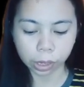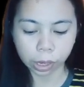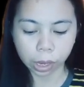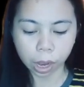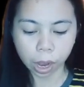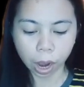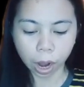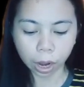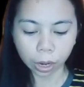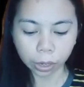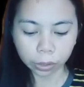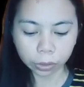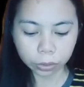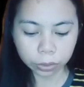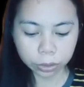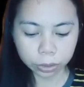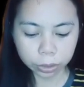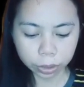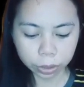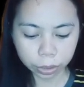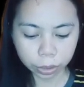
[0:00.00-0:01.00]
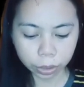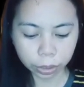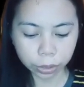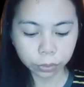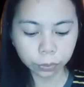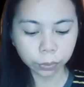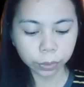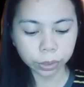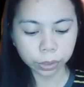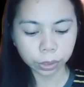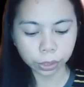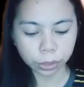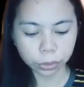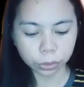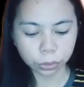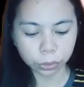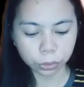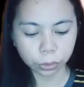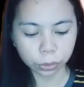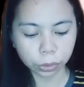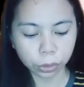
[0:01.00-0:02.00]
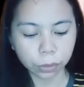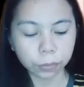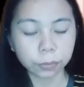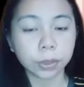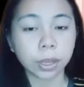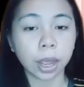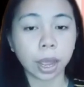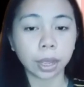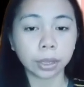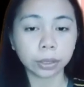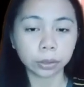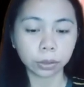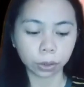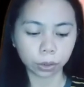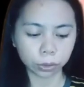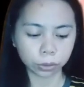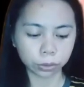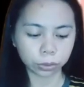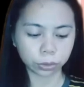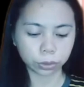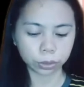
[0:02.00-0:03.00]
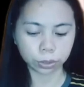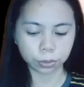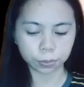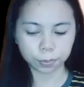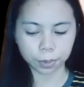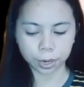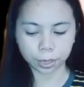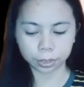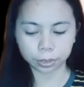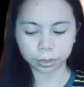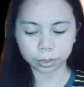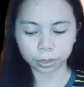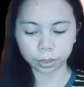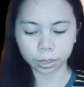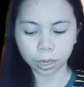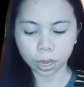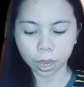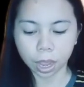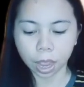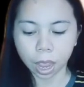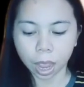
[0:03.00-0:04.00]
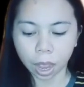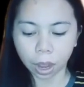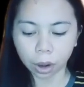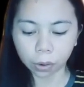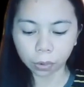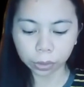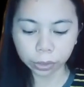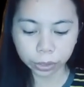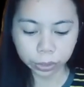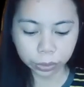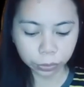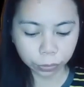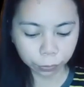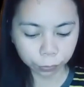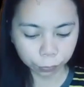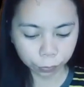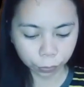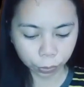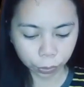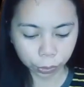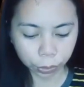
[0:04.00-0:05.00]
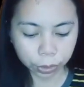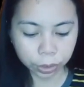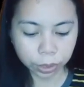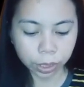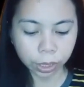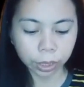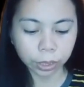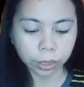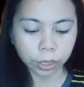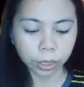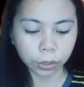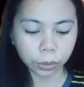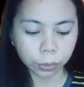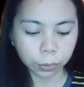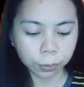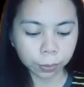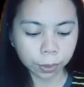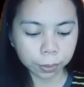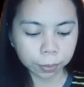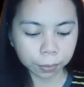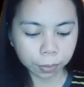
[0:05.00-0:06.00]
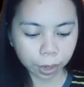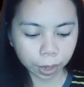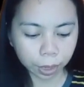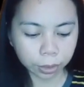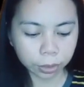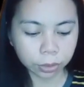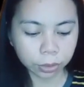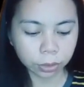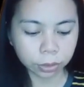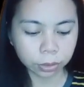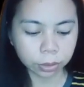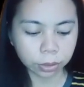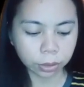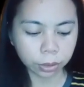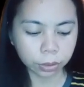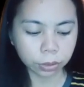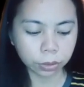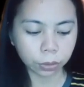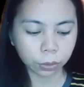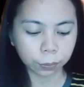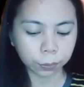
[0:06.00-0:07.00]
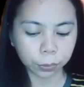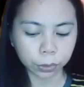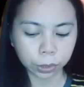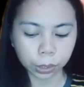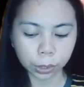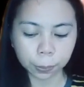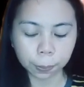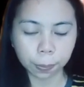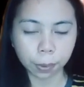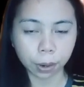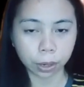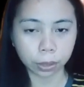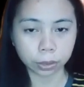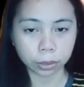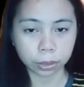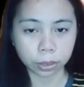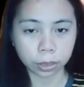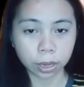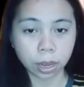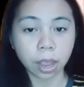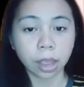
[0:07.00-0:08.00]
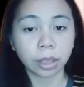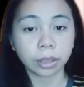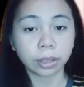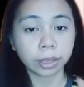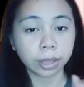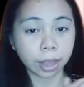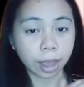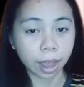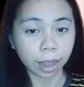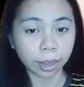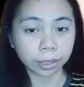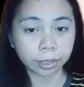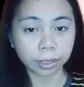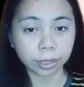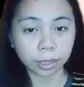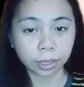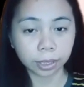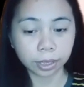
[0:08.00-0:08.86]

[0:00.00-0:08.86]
are concerned with nature of the unconscious mind. According to Freud, the human mind consists of three parts: the ID,